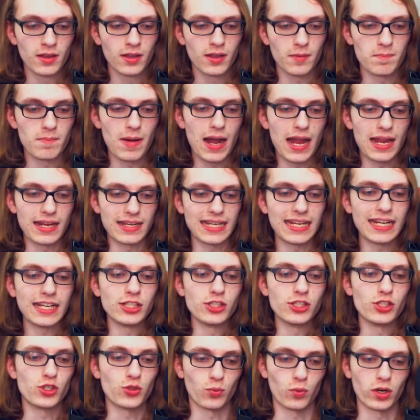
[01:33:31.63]
my
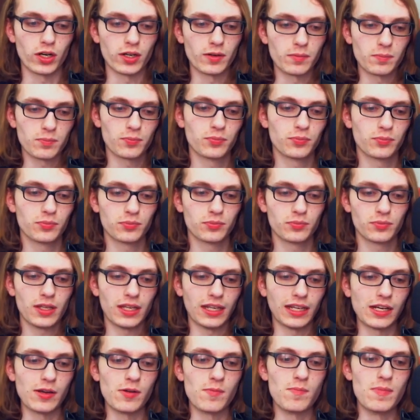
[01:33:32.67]
kids were
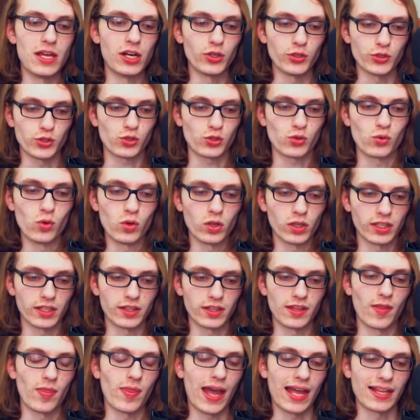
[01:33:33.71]
in middle school, and
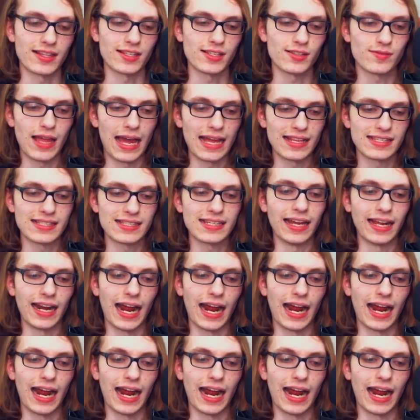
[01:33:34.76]
then that's it.